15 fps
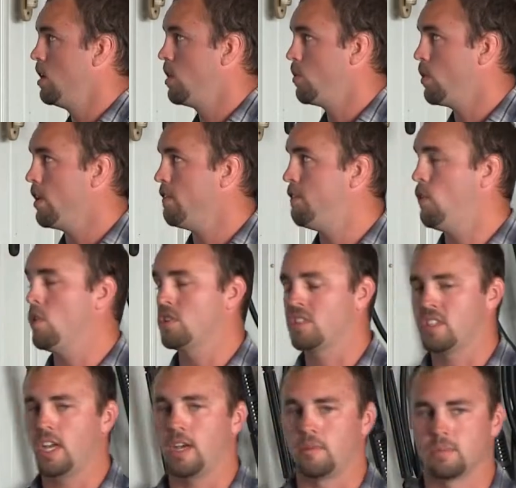We have 4
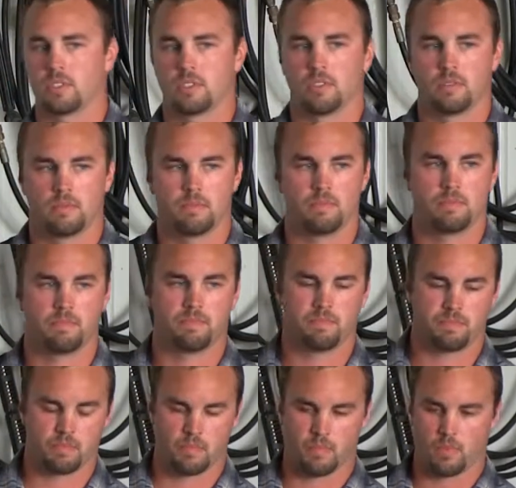steps
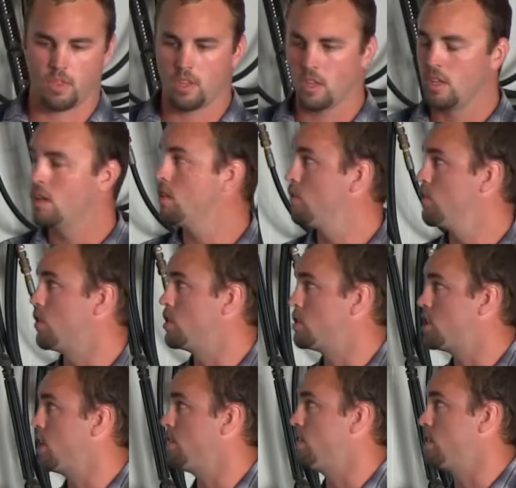for
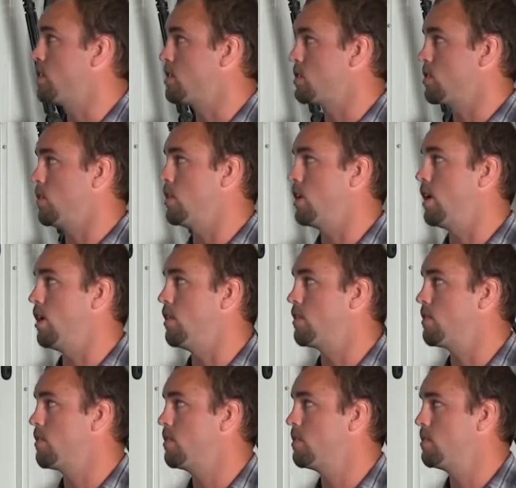achieving this soil
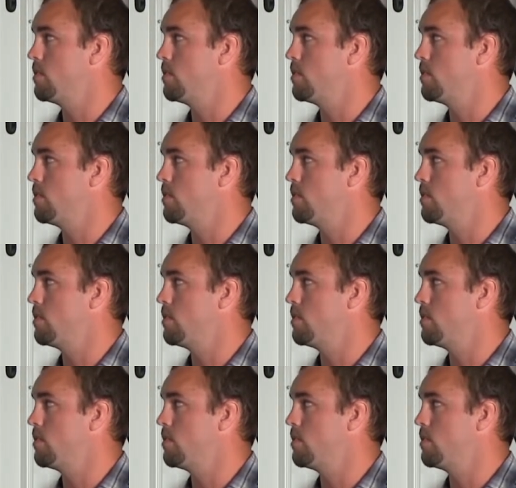health.